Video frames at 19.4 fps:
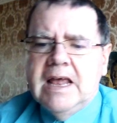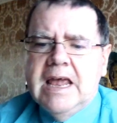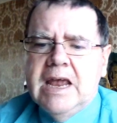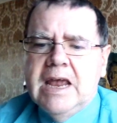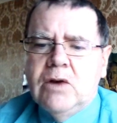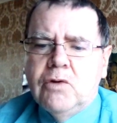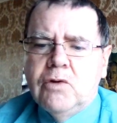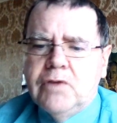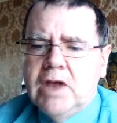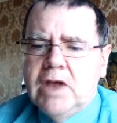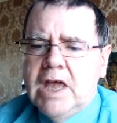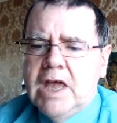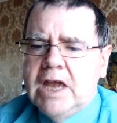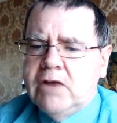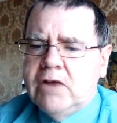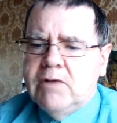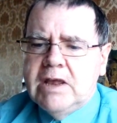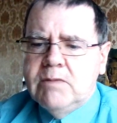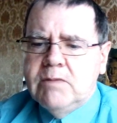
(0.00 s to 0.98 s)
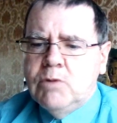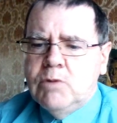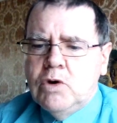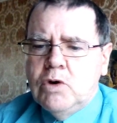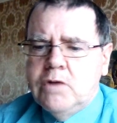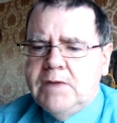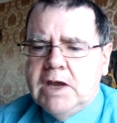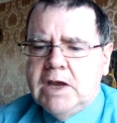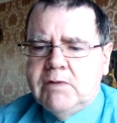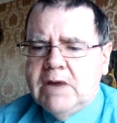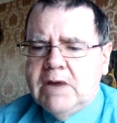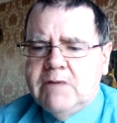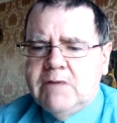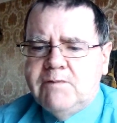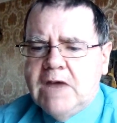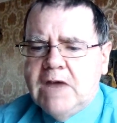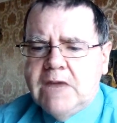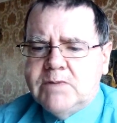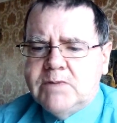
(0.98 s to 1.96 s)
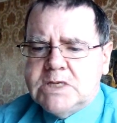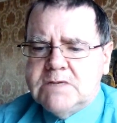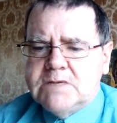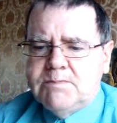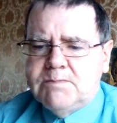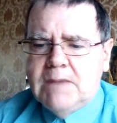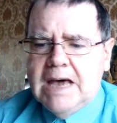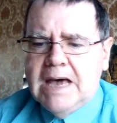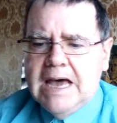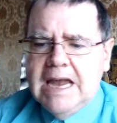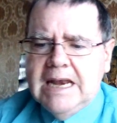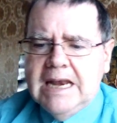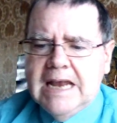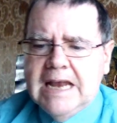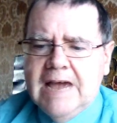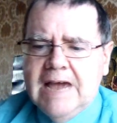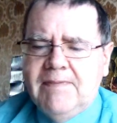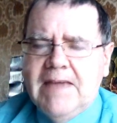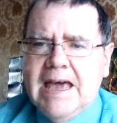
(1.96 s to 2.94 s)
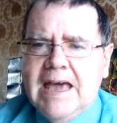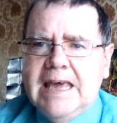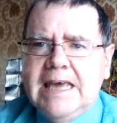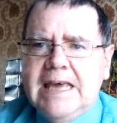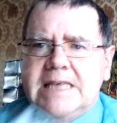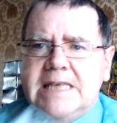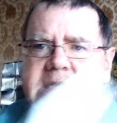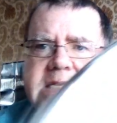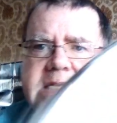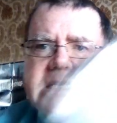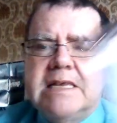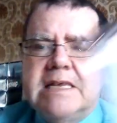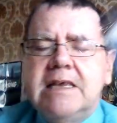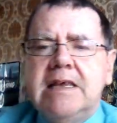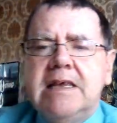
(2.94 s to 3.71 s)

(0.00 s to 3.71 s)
another great movie, a great favourite of mine, and that is